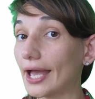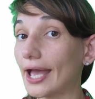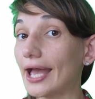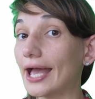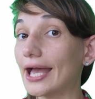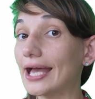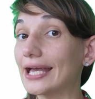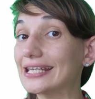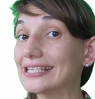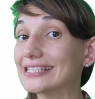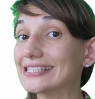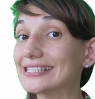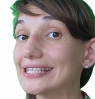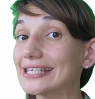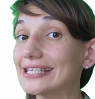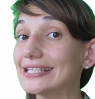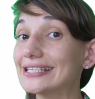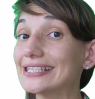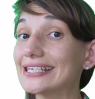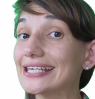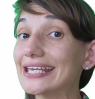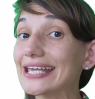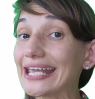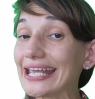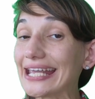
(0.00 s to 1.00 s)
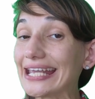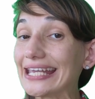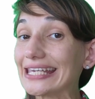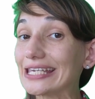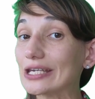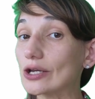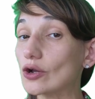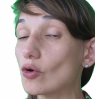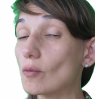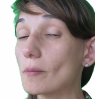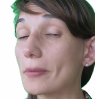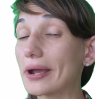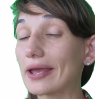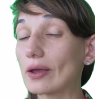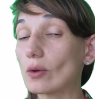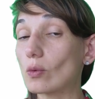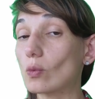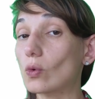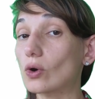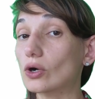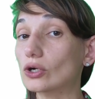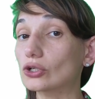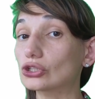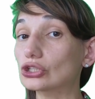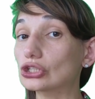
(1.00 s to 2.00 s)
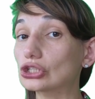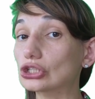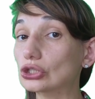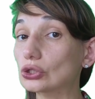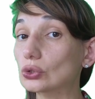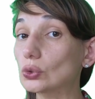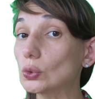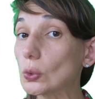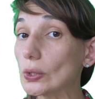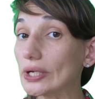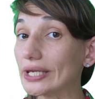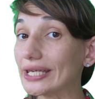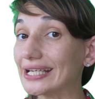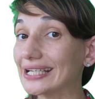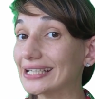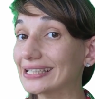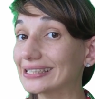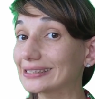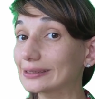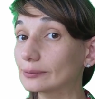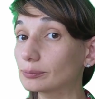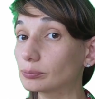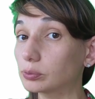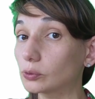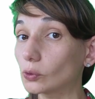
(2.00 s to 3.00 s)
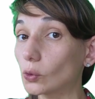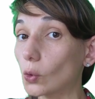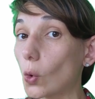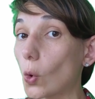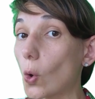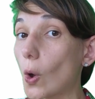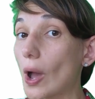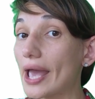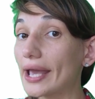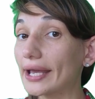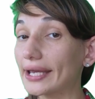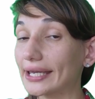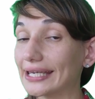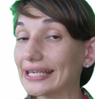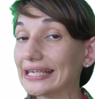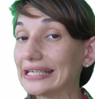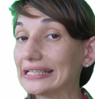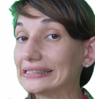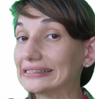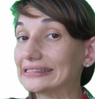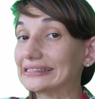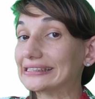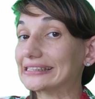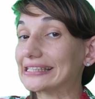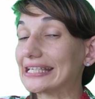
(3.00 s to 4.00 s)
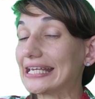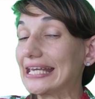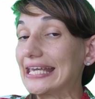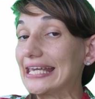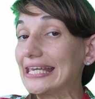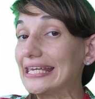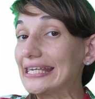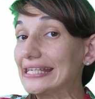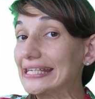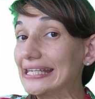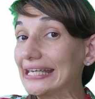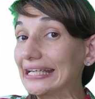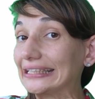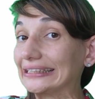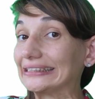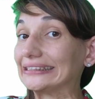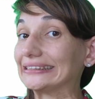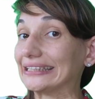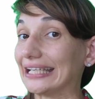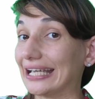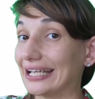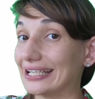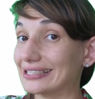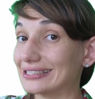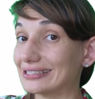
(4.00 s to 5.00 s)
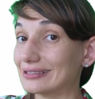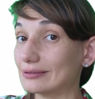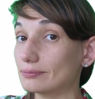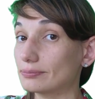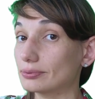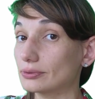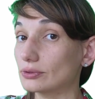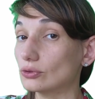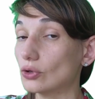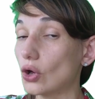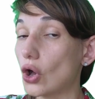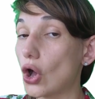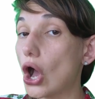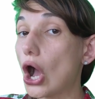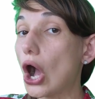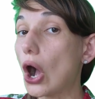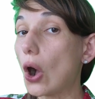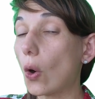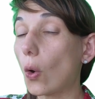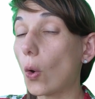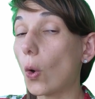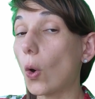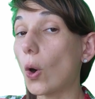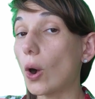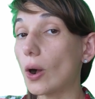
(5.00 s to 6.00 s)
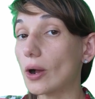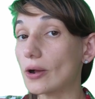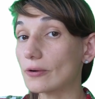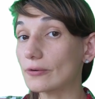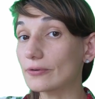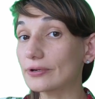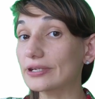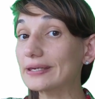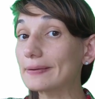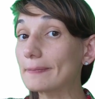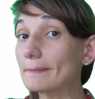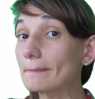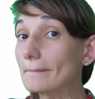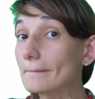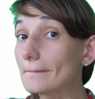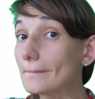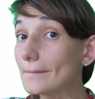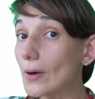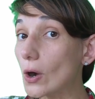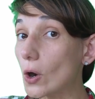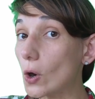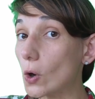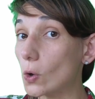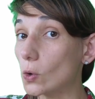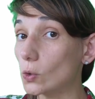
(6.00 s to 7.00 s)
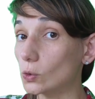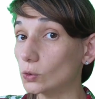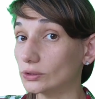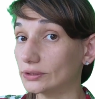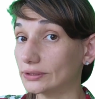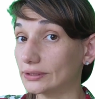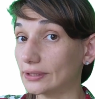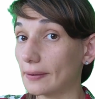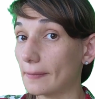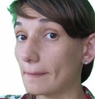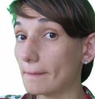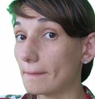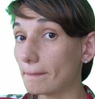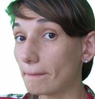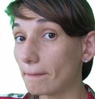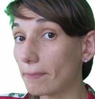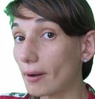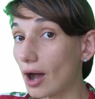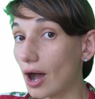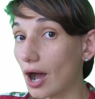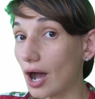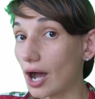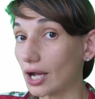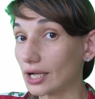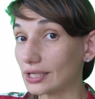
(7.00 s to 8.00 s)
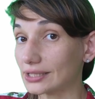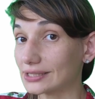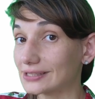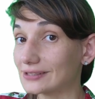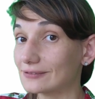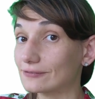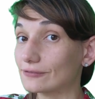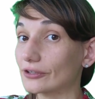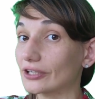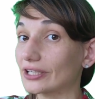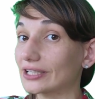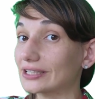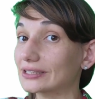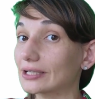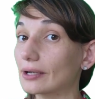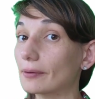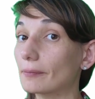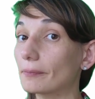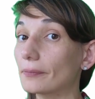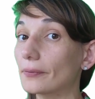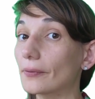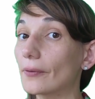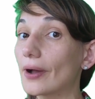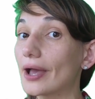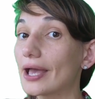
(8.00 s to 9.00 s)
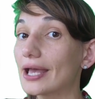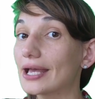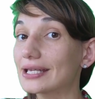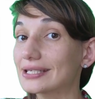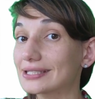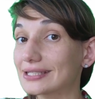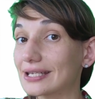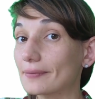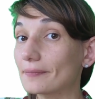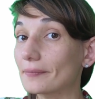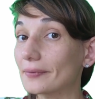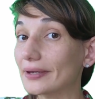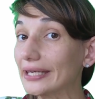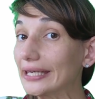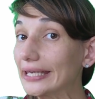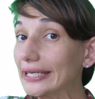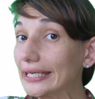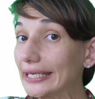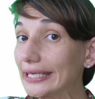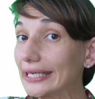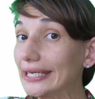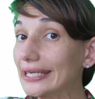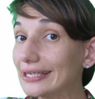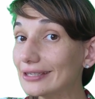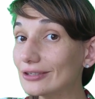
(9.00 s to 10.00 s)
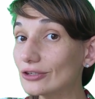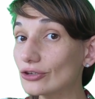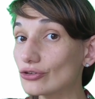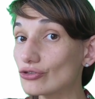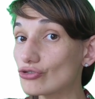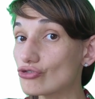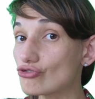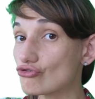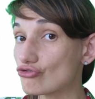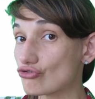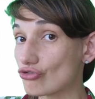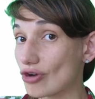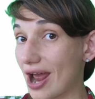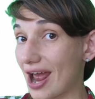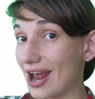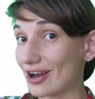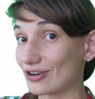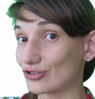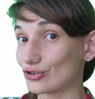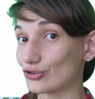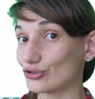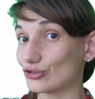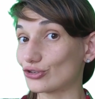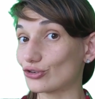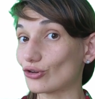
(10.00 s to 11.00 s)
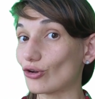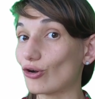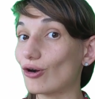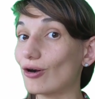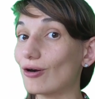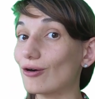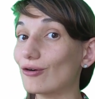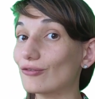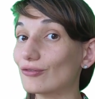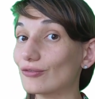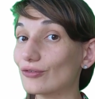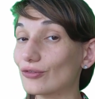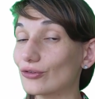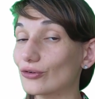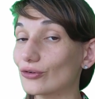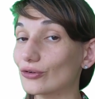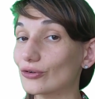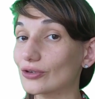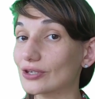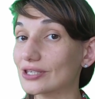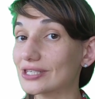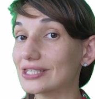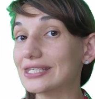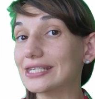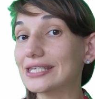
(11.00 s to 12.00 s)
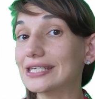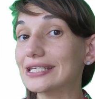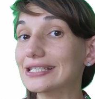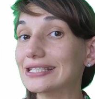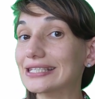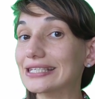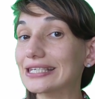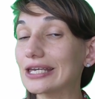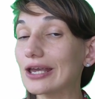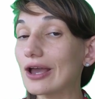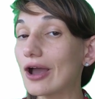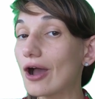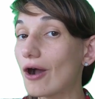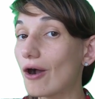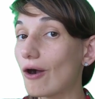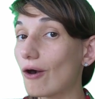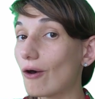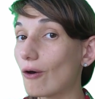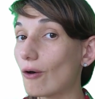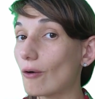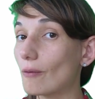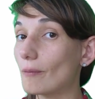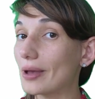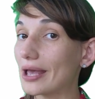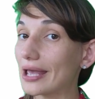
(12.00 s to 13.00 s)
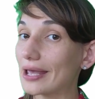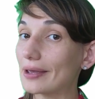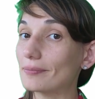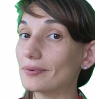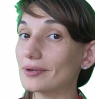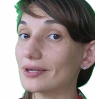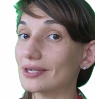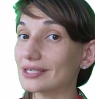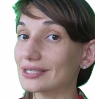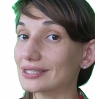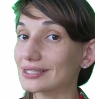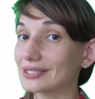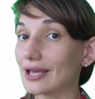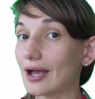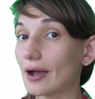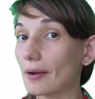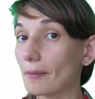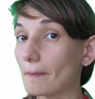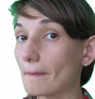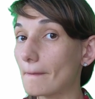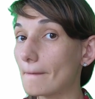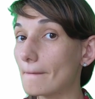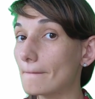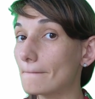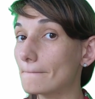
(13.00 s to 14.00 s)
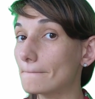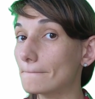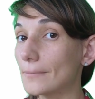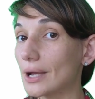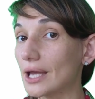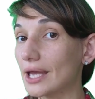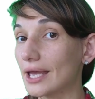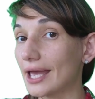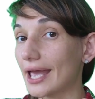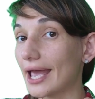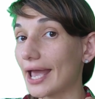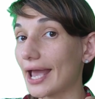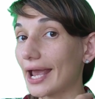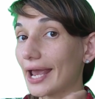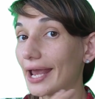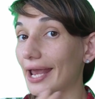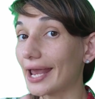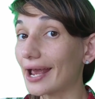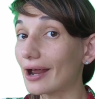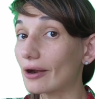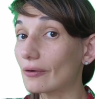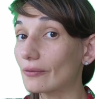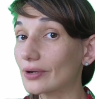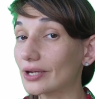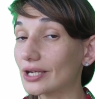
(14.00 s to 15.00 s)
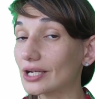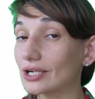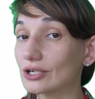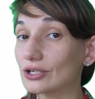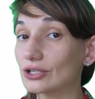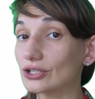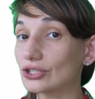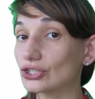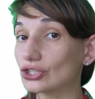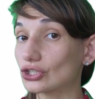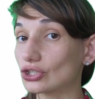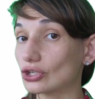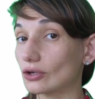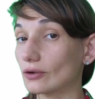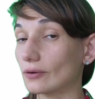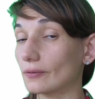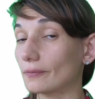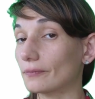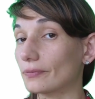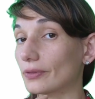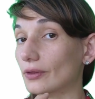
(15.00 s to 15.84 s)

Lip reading: a city, you may want to explore its inaccessible or remote parts. For example, some hidden treasures of the city, or maybe some areas